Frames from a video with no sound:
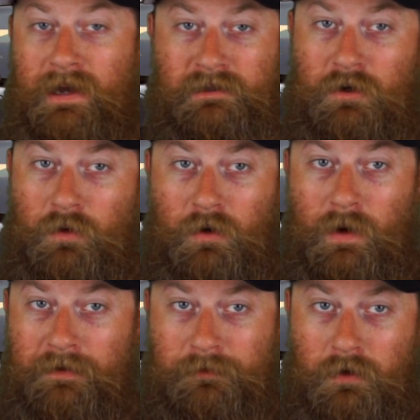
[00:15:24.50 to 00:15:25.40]
don't want to
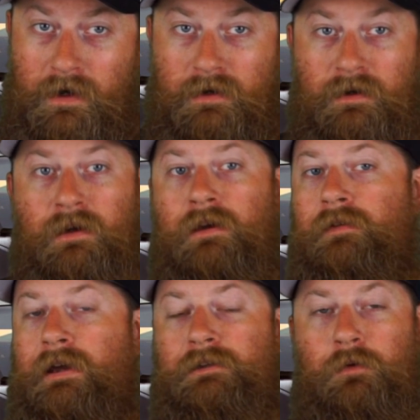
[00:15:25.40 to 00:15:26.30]
wait for it,
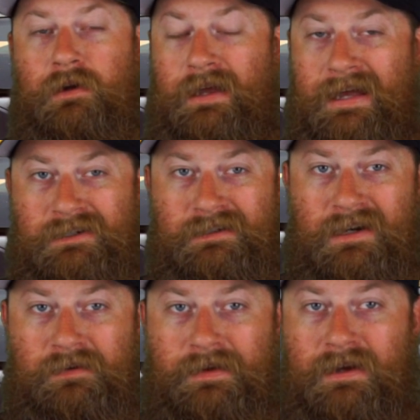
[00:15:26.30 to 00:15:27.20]
you guys don't want to catch this at
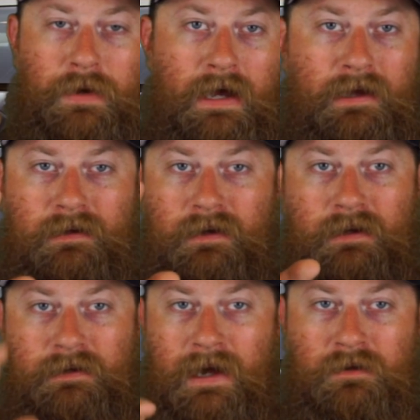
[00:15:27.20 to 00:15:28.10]
an event, buy it
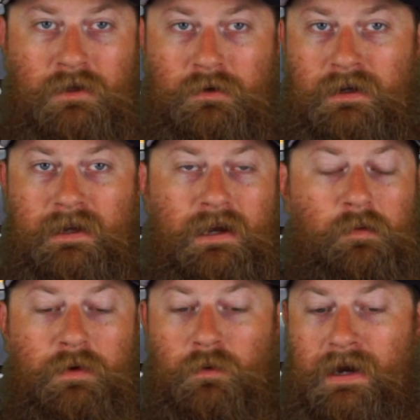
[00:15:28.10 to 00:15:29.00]
and download it, and
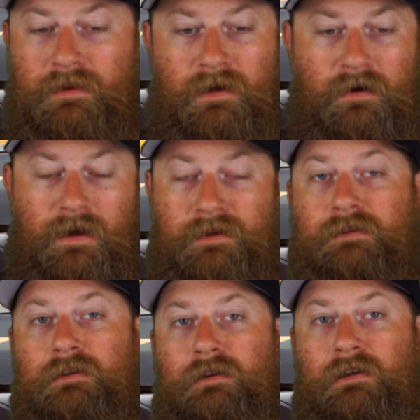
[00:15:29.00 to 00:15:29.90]
it'll be right there
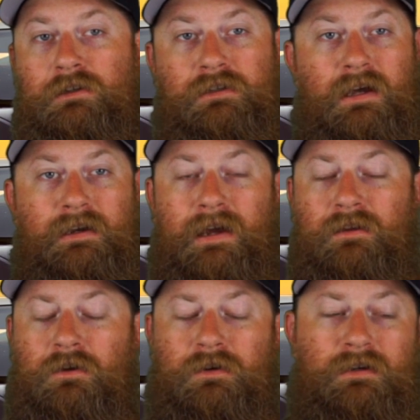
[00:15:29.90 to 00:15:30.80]
instantly. You just got to
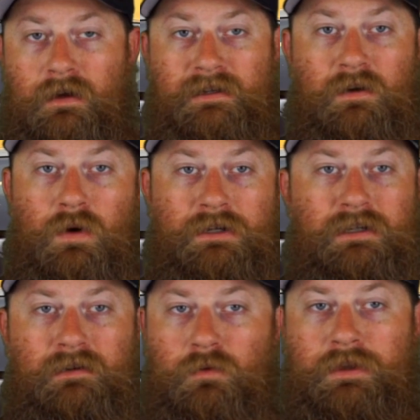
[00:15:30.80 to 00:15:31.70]
download it. You guys can watch
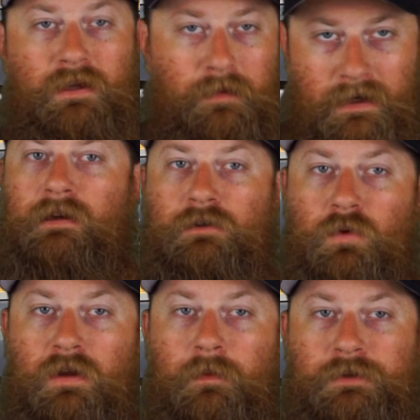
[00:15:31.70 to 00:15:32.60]
it within minutes. It's
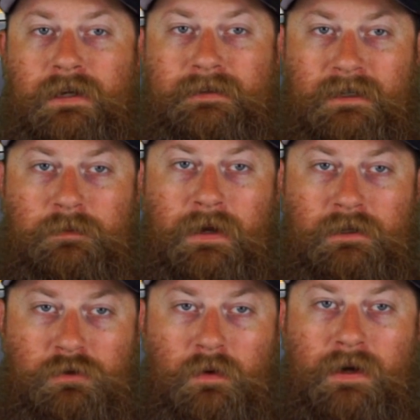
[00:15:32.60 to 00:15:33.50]
one of the most anticipated
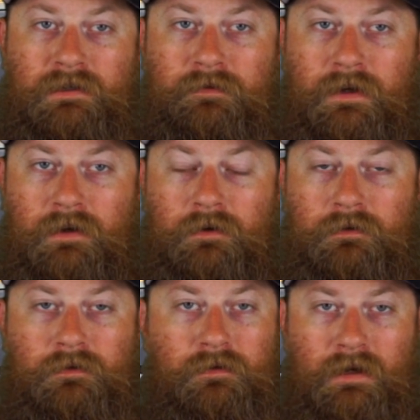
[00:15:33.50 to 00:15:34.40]
street racing
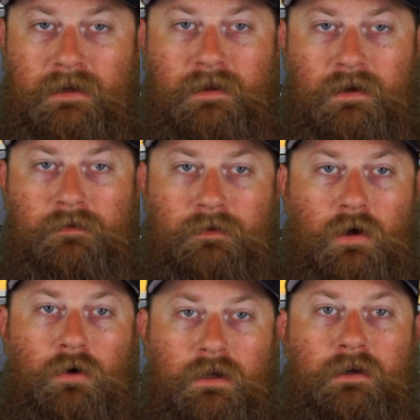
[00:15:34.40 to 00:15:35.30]
videos, I think, of
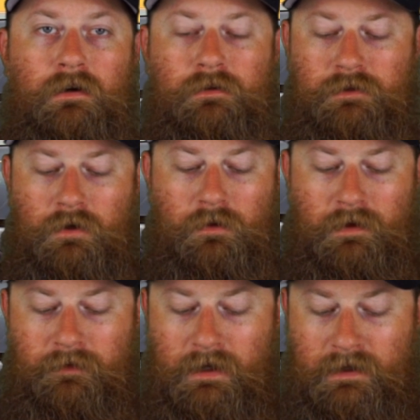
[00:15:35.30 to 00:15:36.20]
all year. So
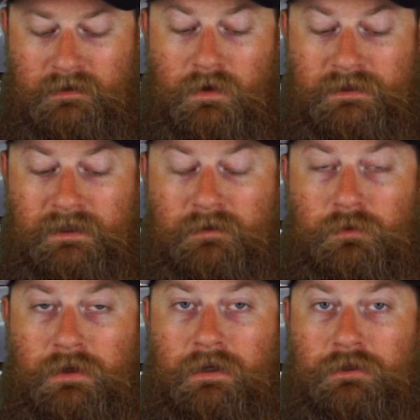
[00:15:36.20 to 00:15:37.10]
if you guys want to see some
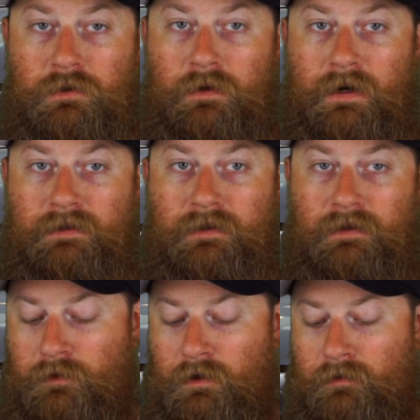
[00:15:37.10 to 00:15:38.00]
really good street
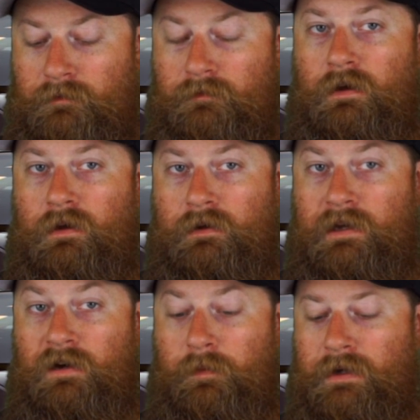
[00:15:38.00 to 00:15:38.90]
racing from
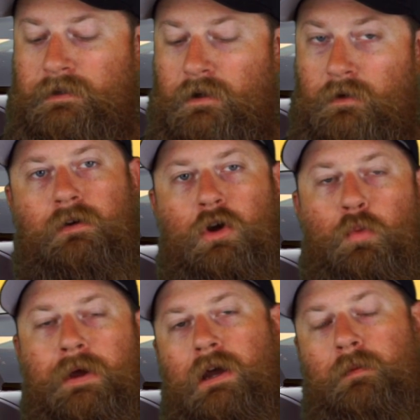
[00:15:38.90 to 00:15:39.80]
down in Mexico, go
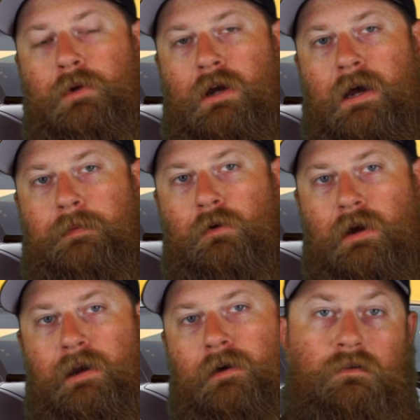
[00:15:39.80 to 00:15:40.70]
pick up your copy
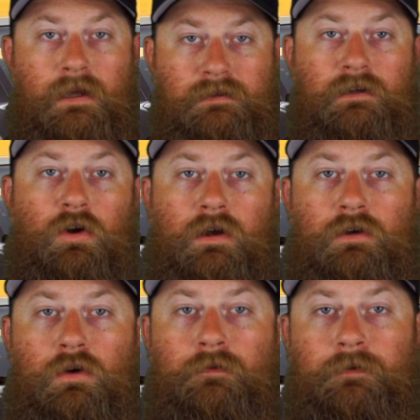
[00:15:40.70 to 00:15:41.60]
right now. Well, that's going to go ahead and
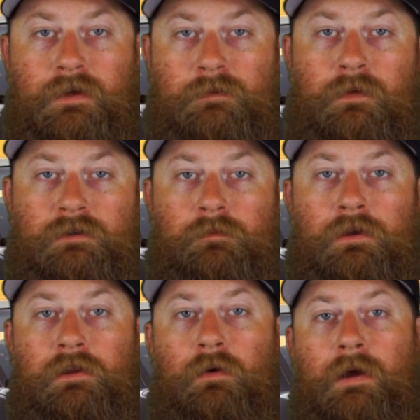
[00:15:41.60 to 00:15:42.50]
do it for this month's
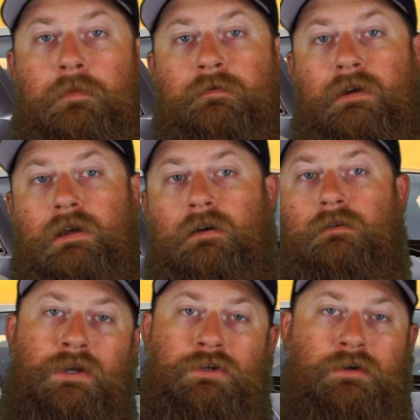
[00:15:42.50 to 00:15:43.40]
monthly wrap-up video.
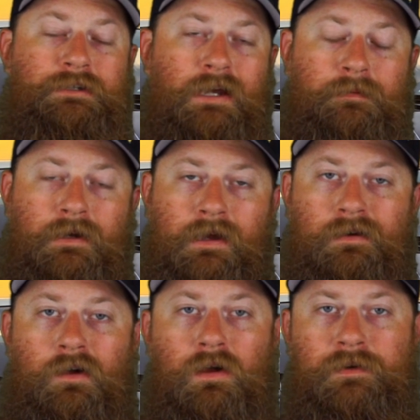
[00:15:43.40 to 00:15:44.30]
Be sure to stay up to date on
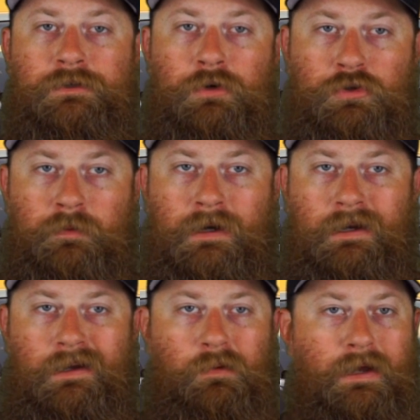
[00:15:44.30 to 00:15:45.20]
all of our social
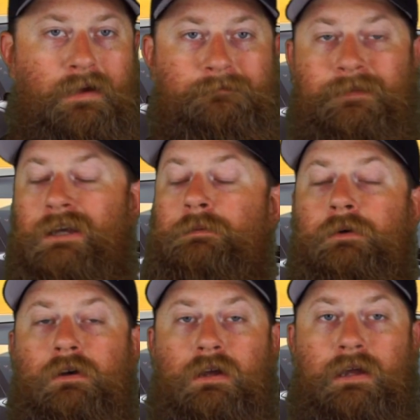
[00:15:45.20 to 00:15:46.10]
media. We got
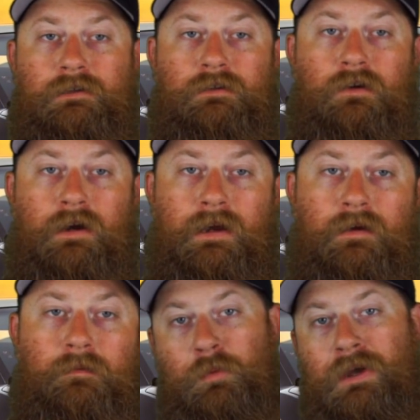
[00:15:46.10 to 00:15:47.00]
Facebook,
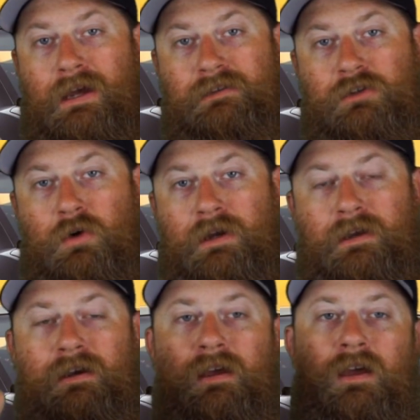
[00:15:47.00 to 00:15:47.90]
Instagram. Hope you guys enjoyed
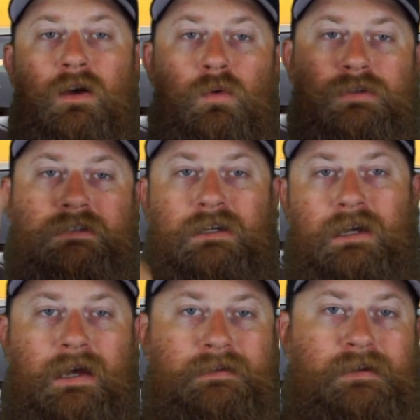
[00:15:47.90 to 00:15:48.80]
it. We'll see you guys